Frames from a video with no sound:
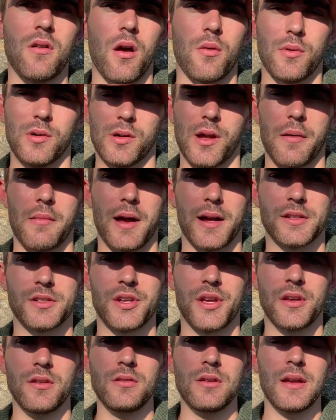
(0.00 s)
I will get back
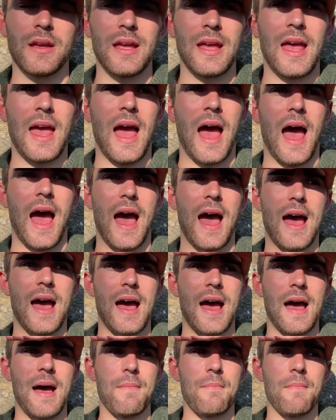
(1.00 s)
to you.
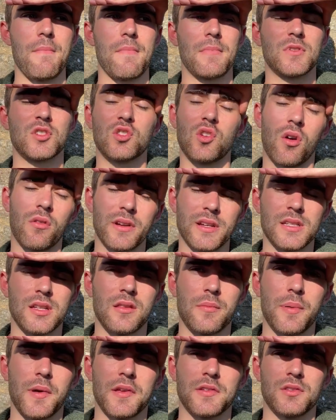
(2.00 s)
Um, sorry to
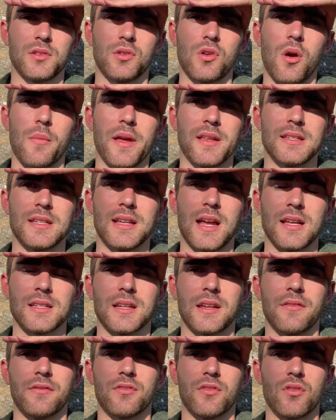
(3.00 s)
the person who commented
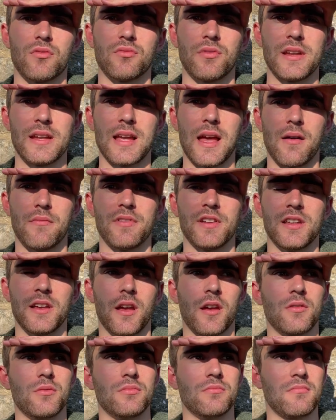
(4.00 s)
asking for a recap
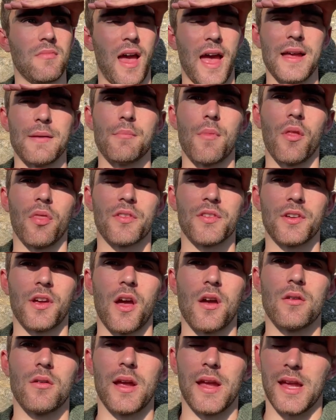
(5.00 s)
video eight months
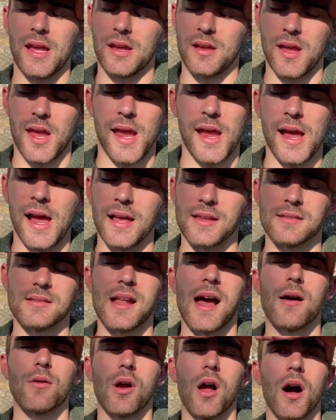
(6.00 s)
ago. It, it has
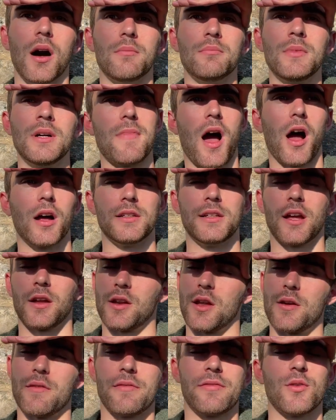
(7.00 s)
now come. I don't
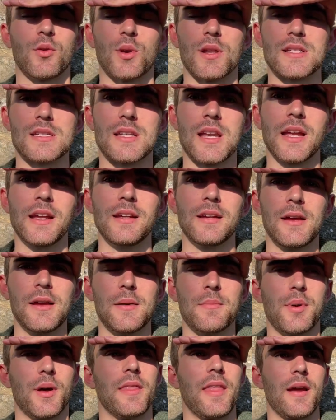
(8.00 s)
know if you're listening,
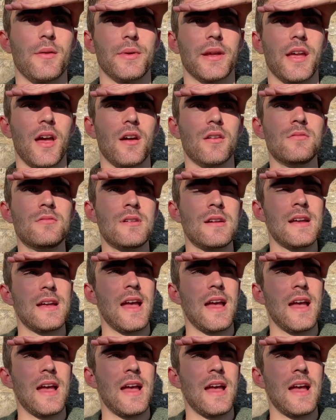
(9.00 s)
but there we go.